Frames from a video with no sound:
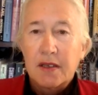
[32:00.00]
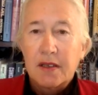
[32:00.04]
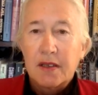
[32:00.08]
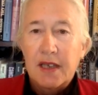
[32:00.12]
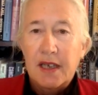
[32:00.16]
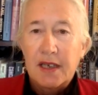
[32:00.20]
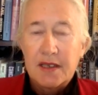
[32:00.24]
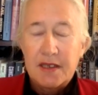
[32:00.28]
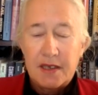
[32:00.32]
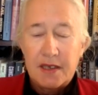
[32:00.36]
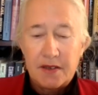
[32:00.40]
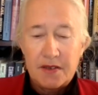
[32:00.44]

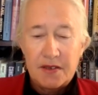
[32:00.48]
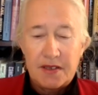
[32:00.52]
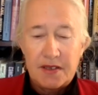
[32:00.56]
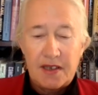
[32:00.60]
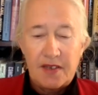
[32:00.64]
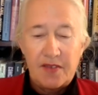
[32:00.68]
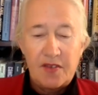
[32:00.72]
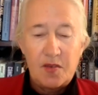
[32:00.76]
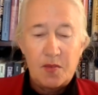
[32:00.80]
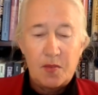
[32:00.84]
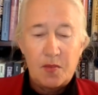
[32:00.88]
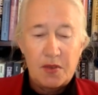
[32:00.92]
That's how
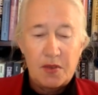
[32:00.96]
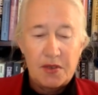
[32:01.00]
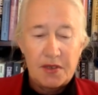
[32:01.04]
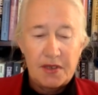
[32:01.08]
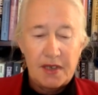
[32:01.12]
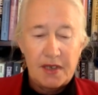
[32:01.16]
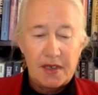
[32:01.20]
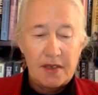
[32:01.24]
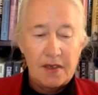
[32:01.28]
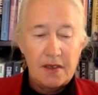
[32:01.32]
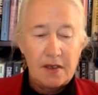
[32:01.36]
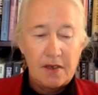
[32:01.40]
seven
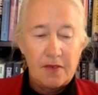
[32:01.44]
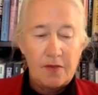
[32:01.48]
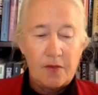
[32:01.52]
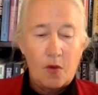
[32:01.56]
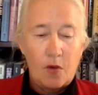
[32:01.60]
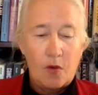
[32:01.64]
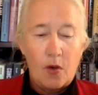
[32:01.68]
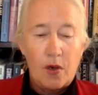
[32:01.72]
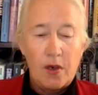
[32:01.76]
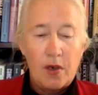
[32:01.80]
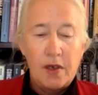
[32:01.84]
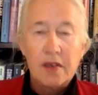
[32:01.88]
percent of
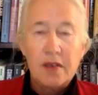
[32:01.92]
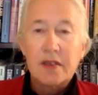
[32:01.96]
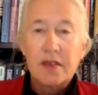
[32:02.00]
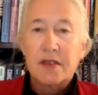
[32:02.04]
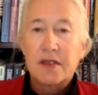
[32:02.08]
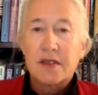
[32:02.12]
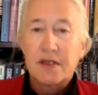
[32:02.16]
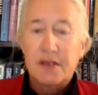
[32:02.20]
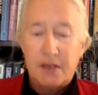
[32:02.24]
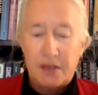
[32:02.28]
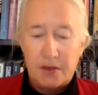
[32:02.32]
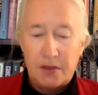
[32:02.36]
oil
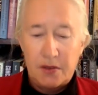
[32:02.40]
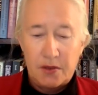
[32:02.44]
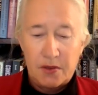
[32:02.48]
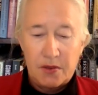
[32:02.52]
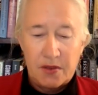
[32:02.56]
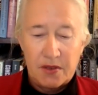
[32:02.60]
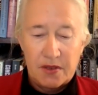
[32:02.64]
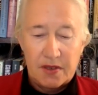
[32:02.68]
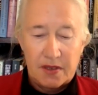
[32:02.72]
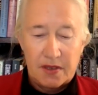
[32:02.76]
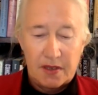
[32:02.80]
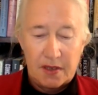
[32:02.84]
is
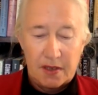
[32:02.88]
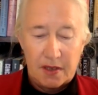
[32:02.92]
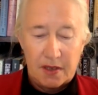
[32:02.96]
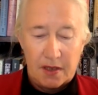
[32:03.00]
used.